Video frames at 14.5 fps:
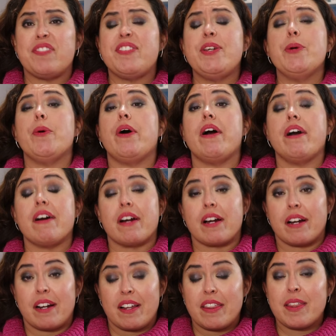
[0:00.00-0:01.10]
If you
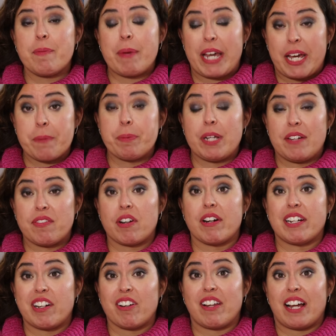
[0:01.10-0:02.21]
are the makeup lover
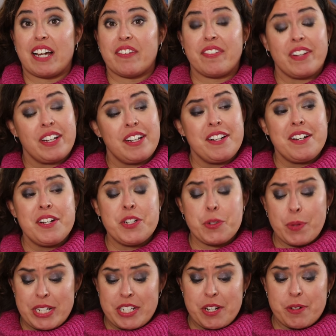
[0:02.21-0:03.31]
in your life,
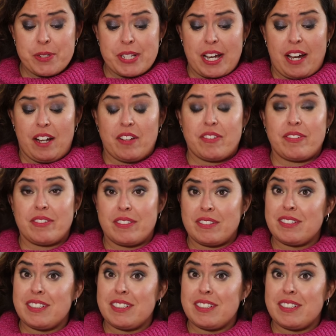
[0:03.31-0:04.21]
treat yourself.